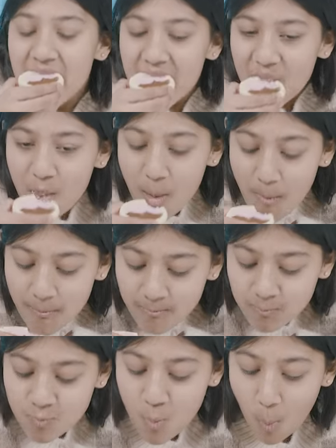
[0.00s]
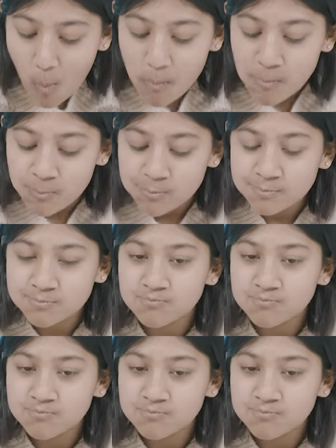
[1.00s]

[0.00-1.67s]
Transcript: [no speech]